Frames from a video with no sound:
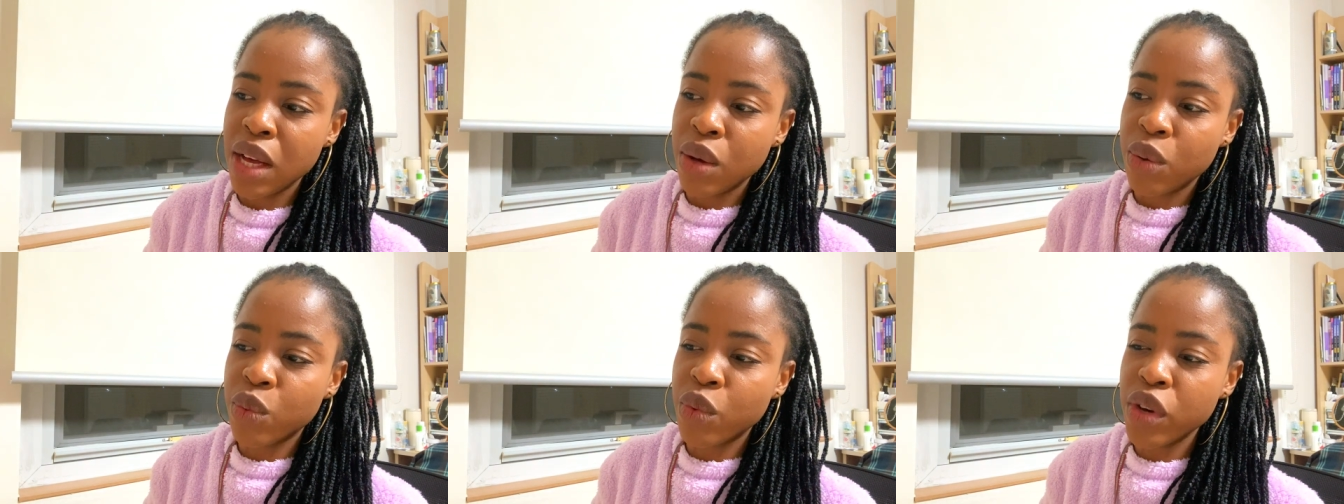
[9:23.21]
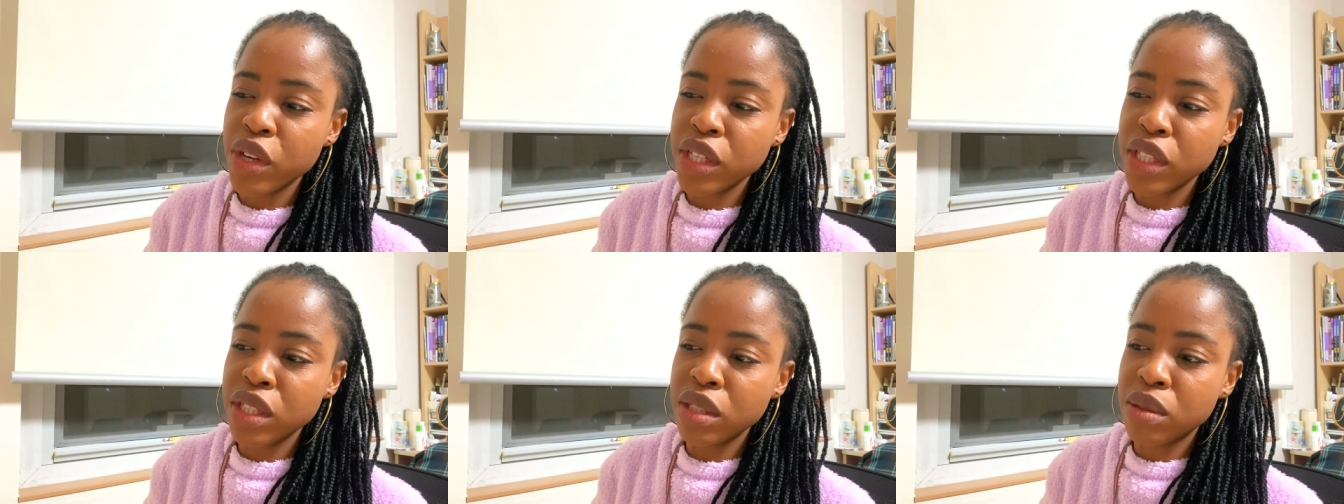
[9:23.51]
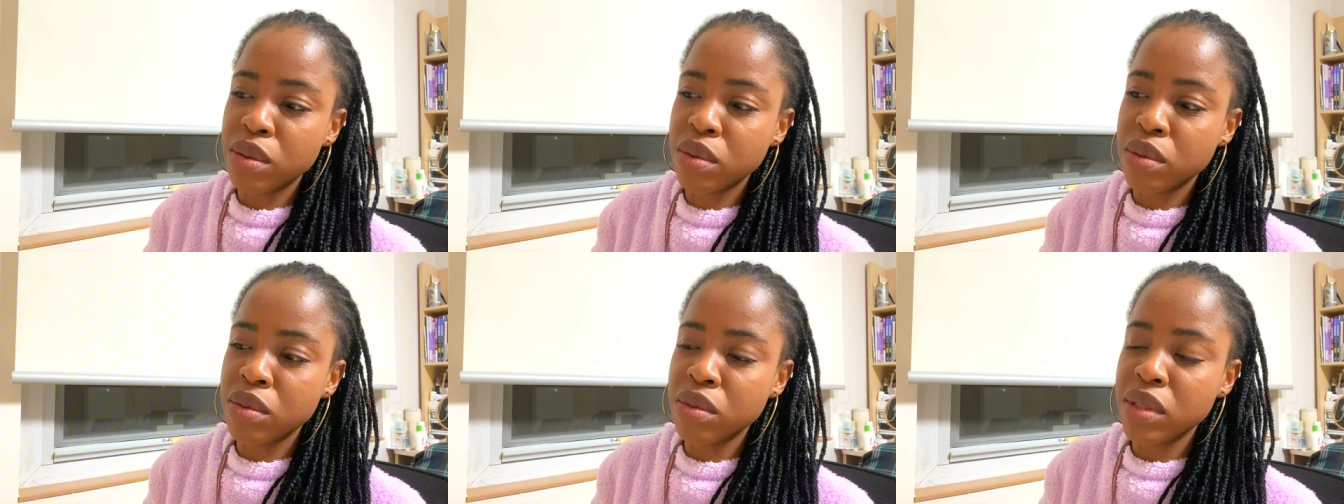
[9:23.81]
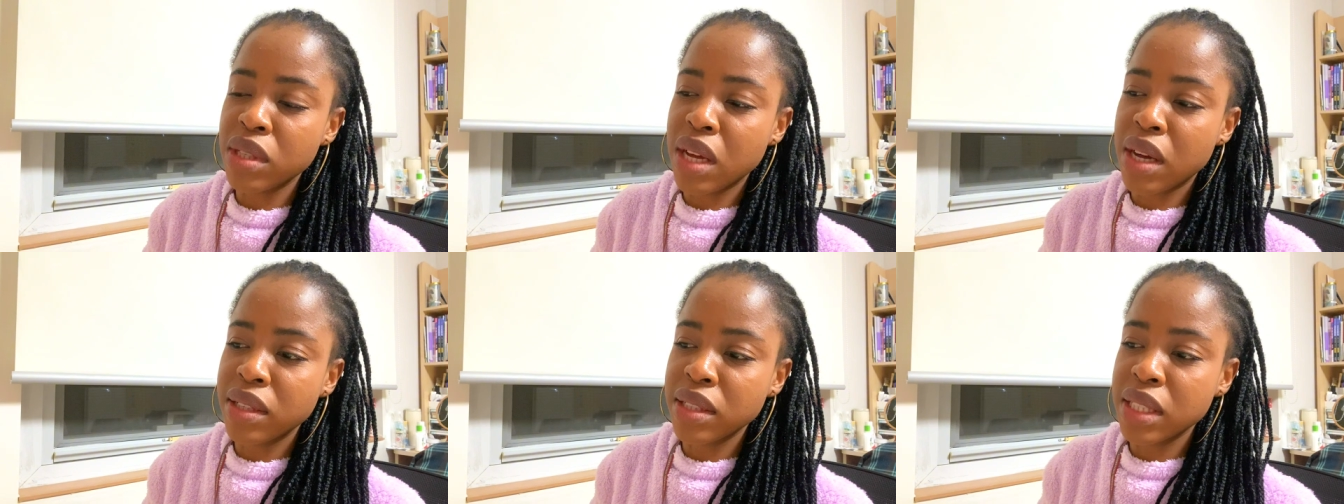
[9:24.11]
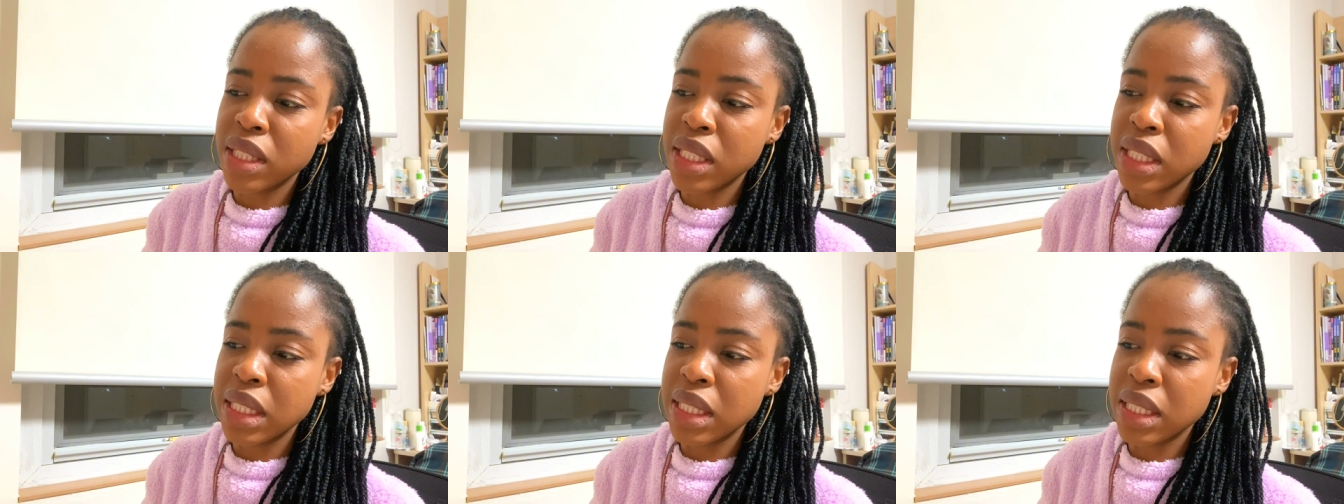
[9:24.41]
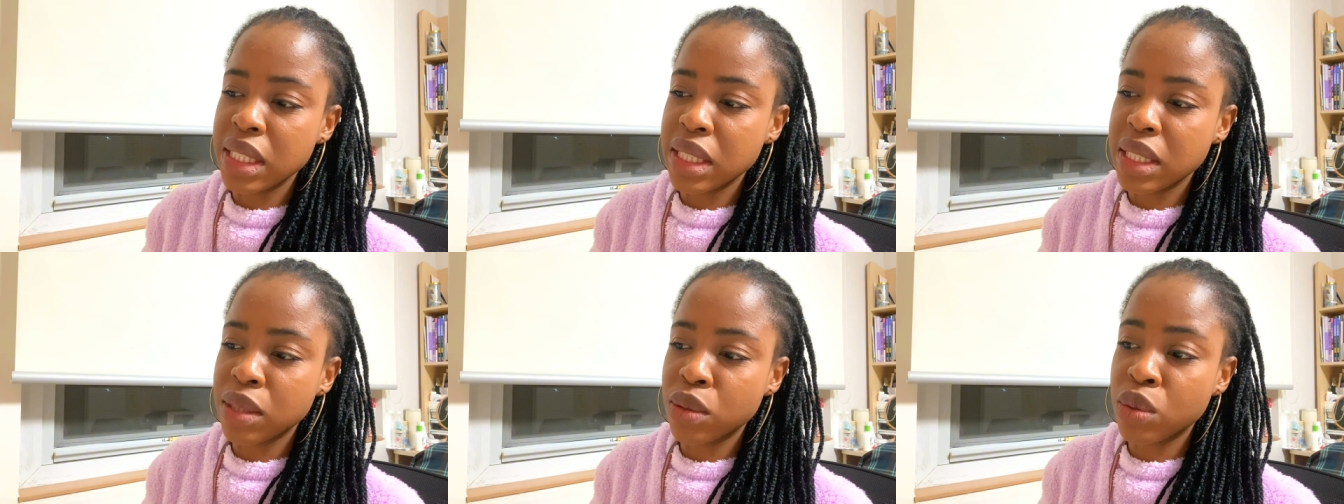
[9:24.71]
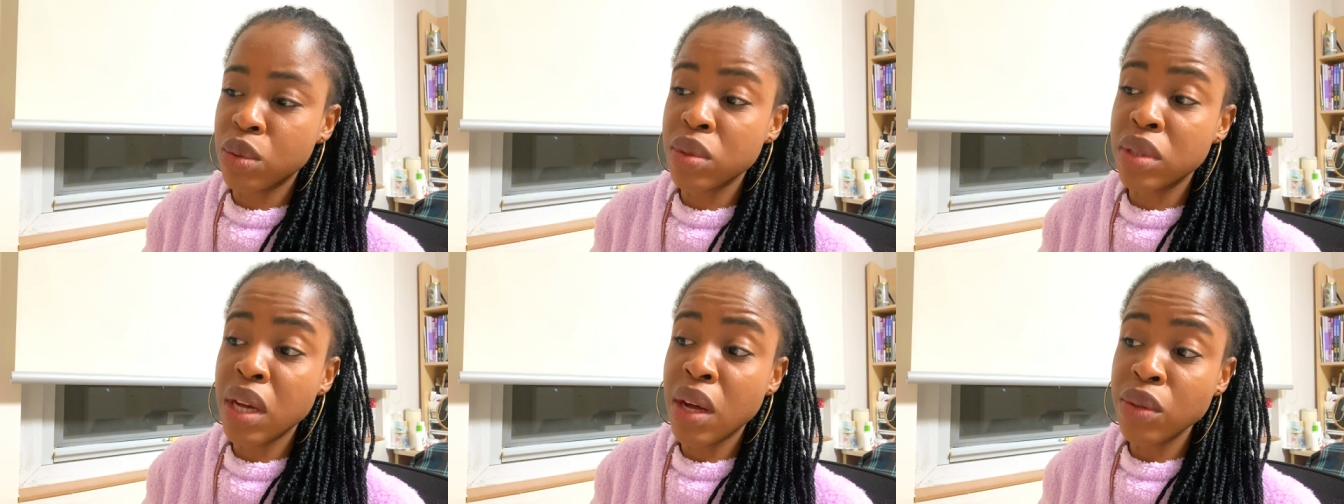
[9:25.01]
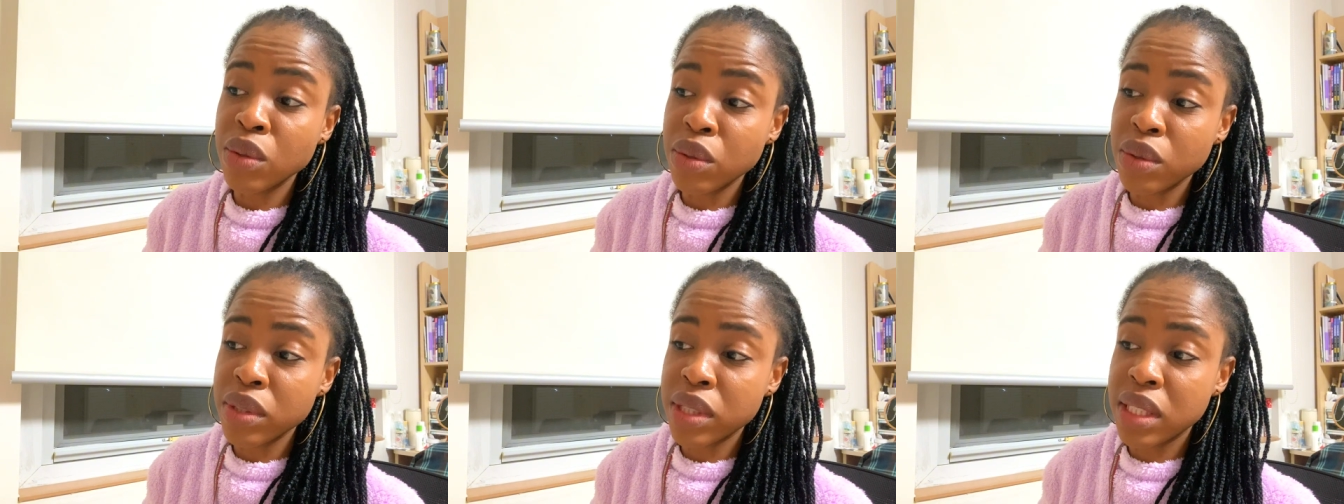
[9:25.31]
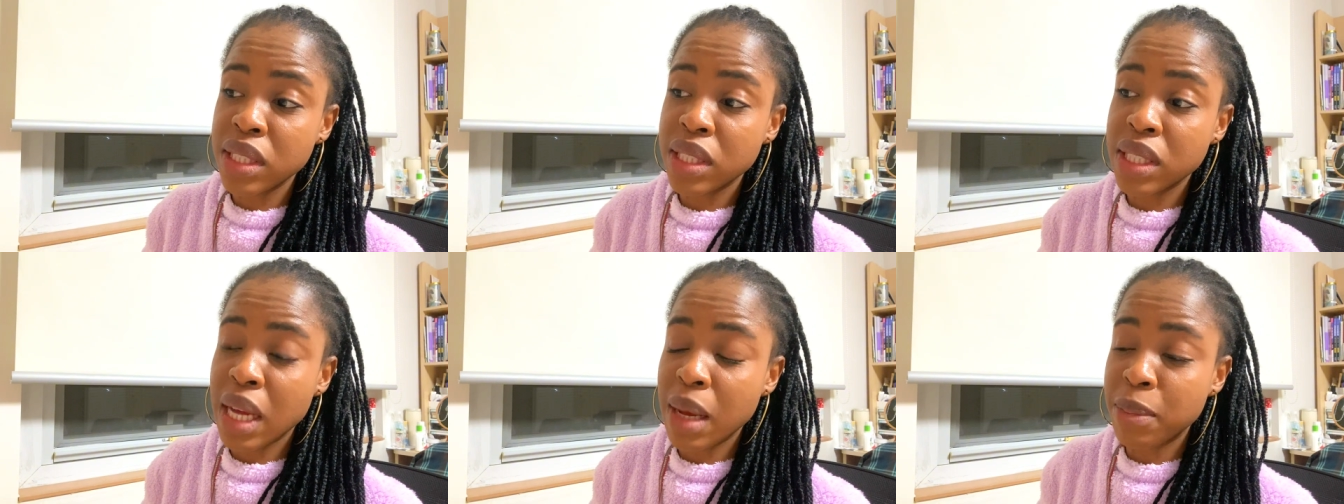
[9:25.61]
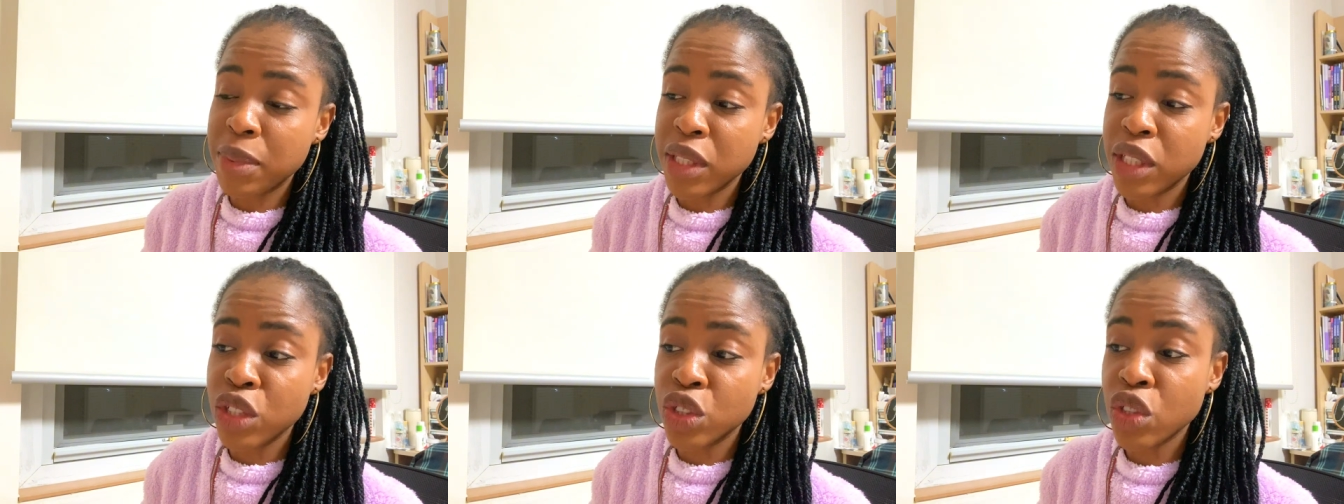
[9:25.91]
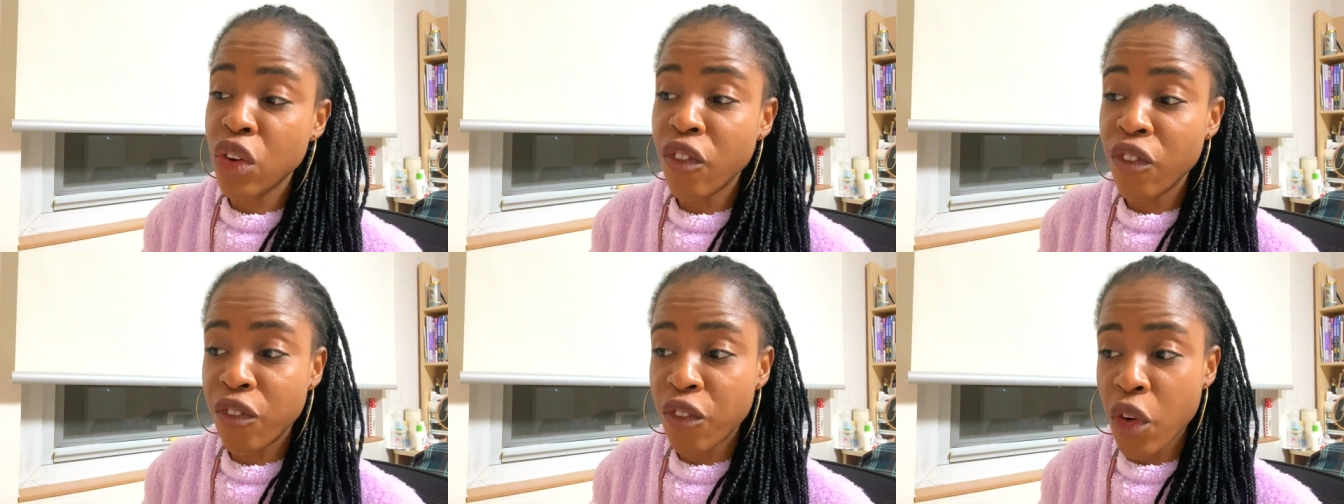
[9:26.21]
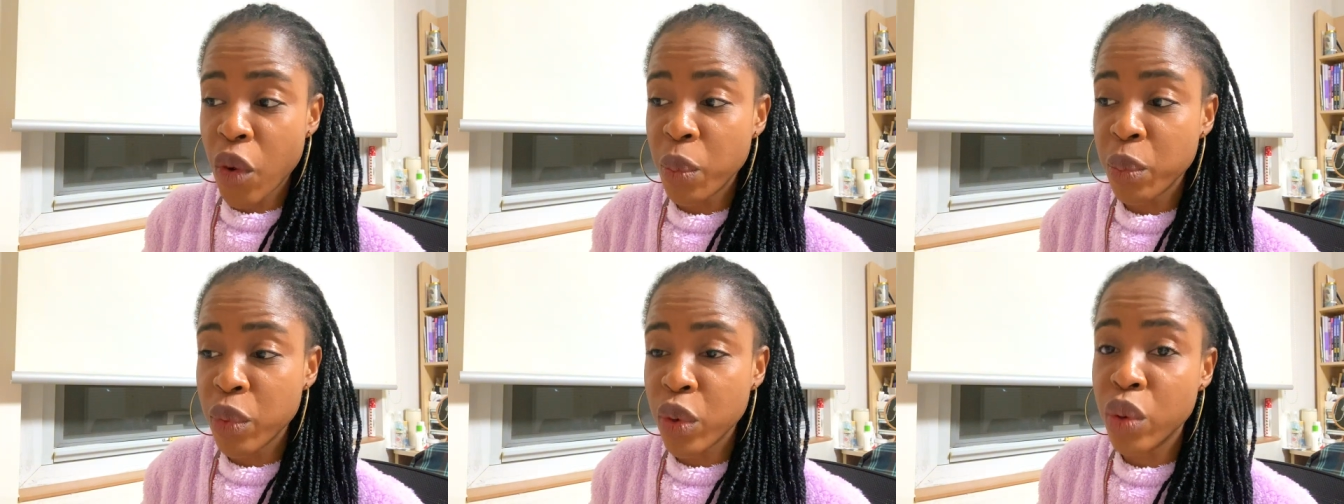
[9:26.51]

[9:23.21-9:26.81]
what you need to do now is to download this application form,